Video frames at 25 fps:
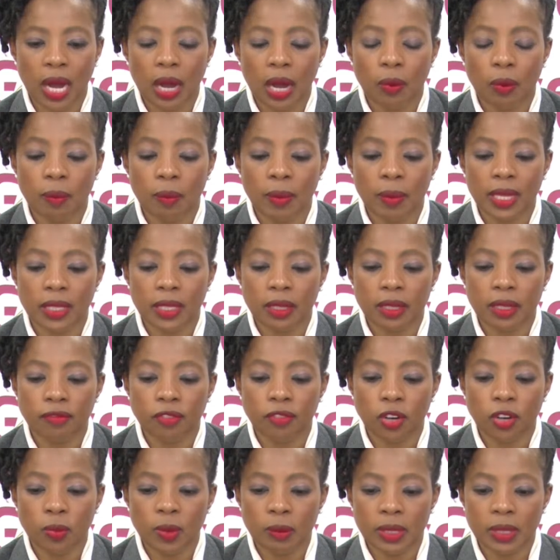power by the
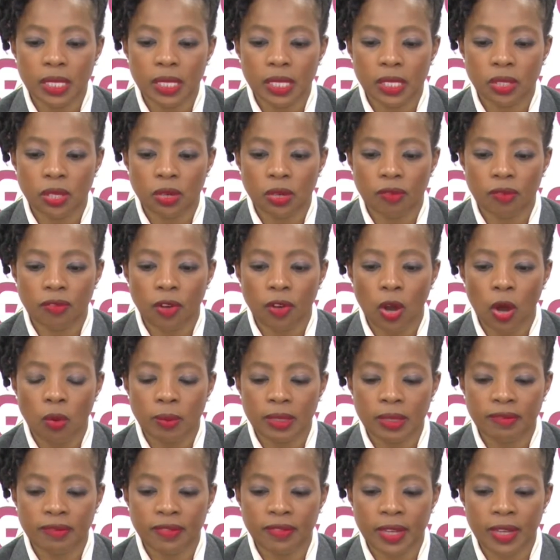former Minister of
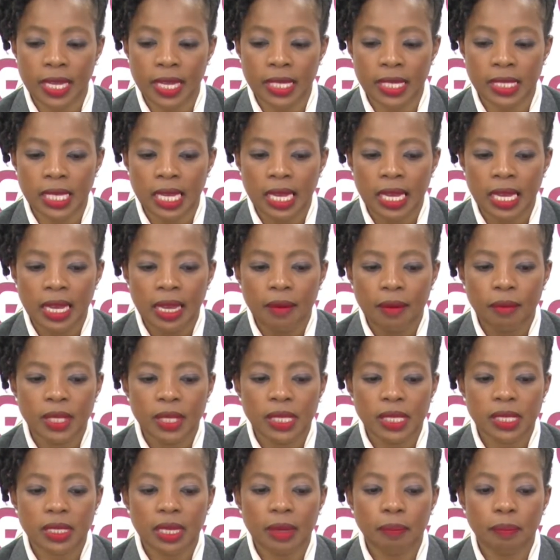Home Affairs,
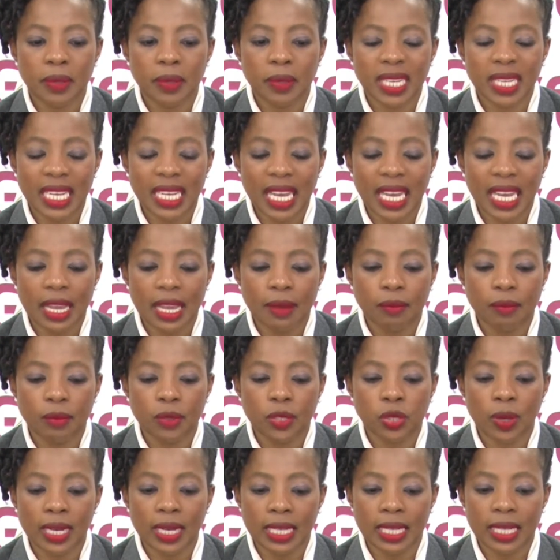Mr. P.A.
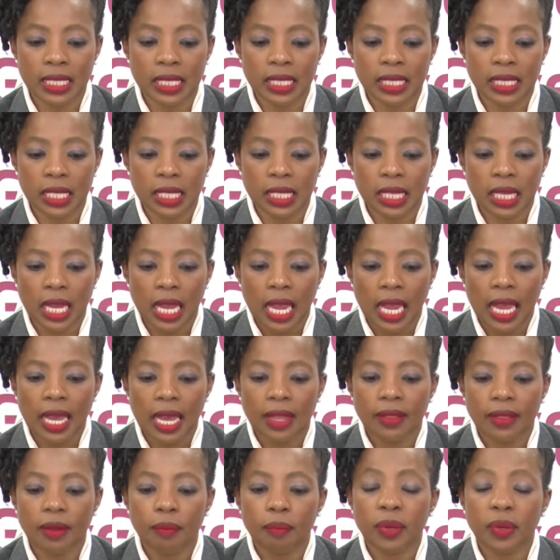Motsoaledi,
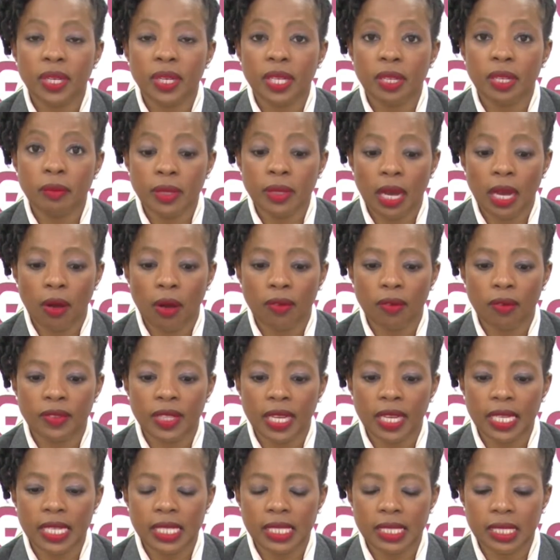and the Premier of
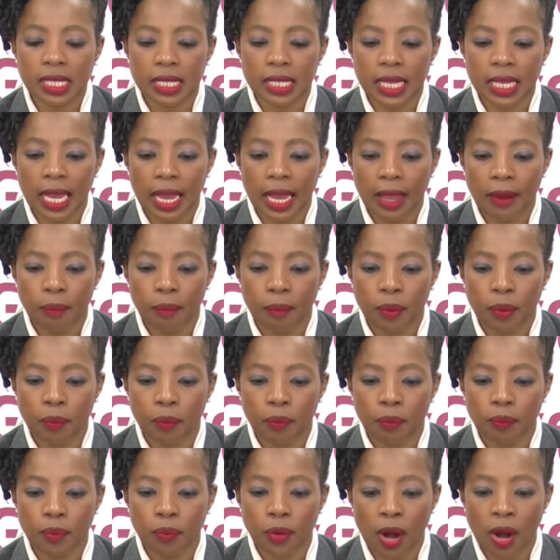the Eastern Cape
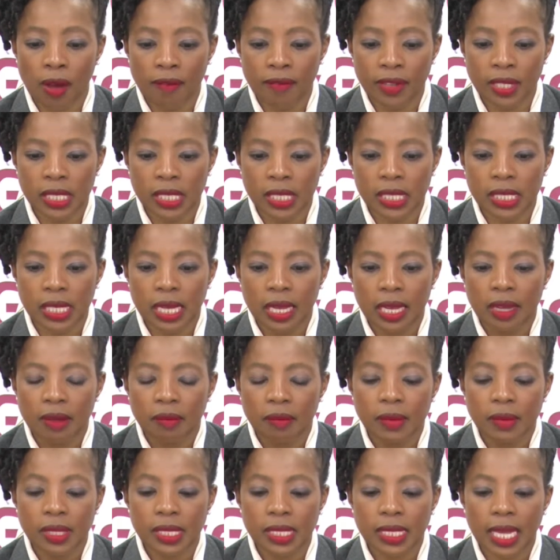Province,
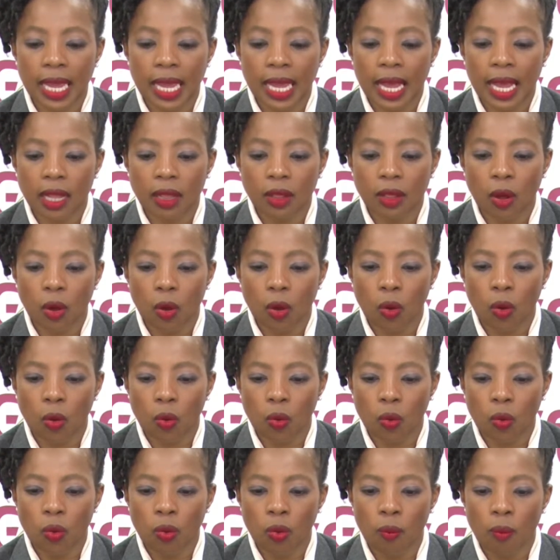Mr.
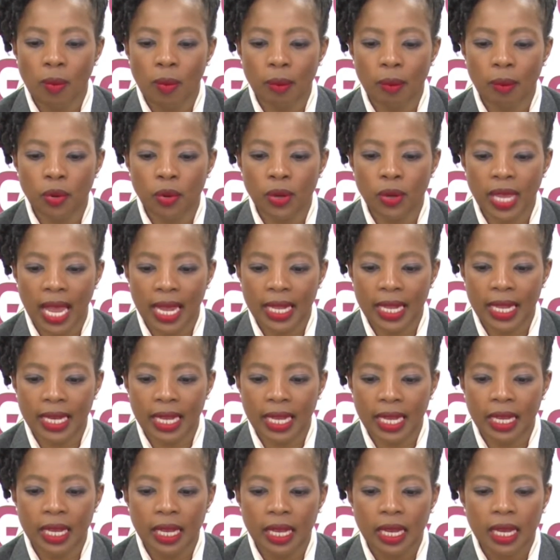L.O.
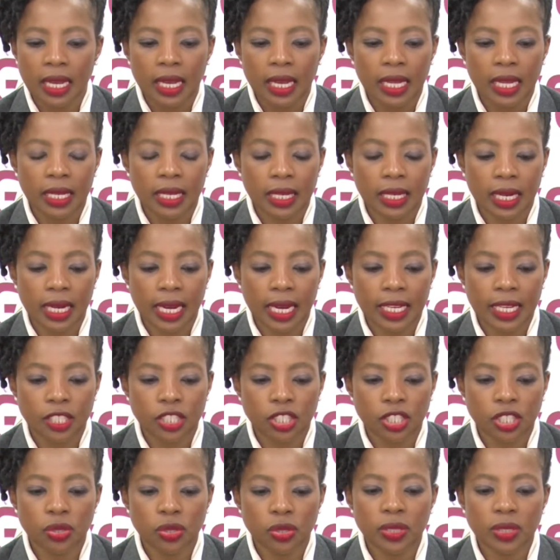Mabuyane, in
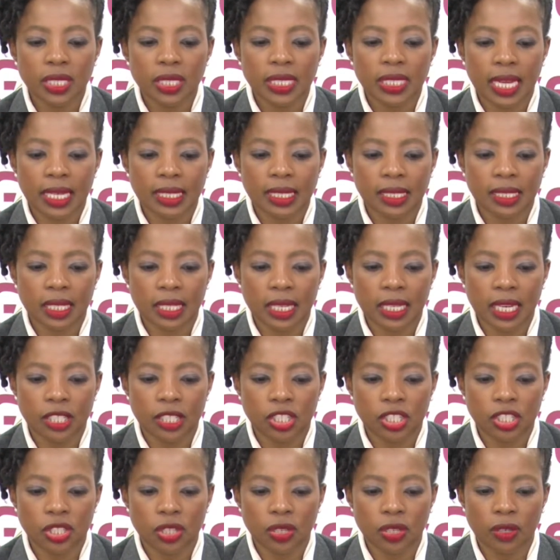relation to the
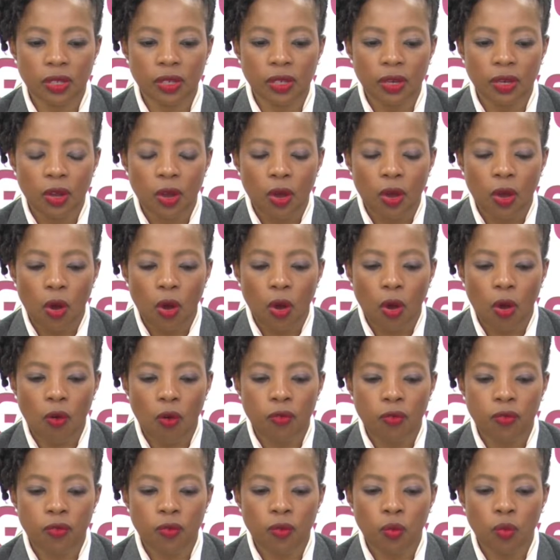designation
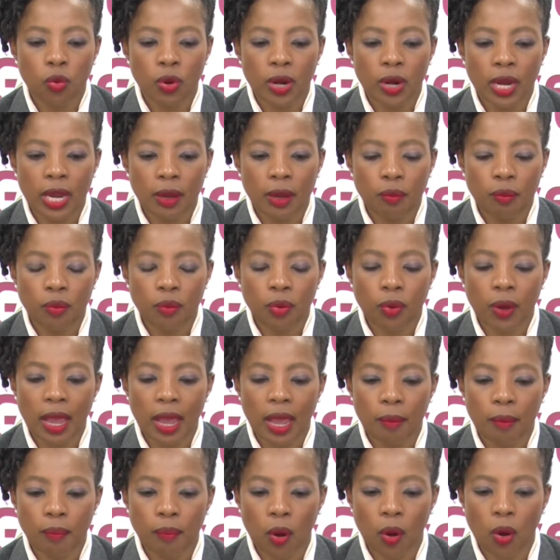of Bulembu
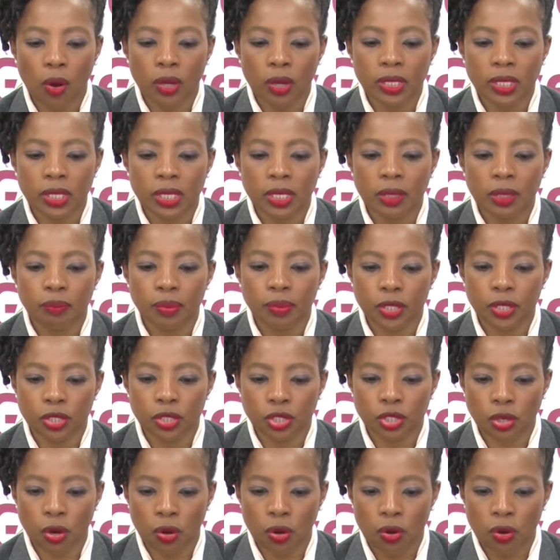Airport,
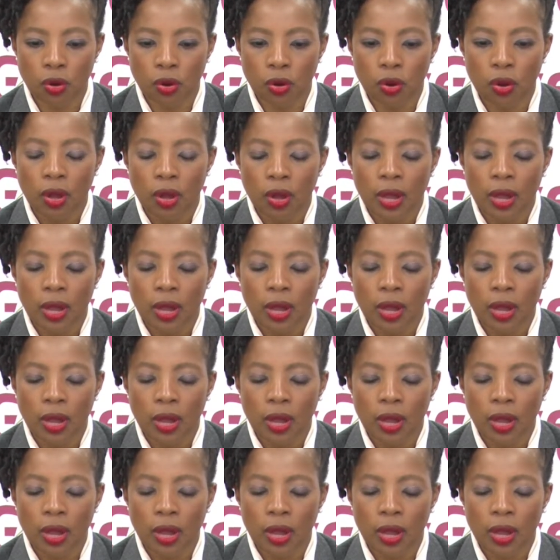Bisho,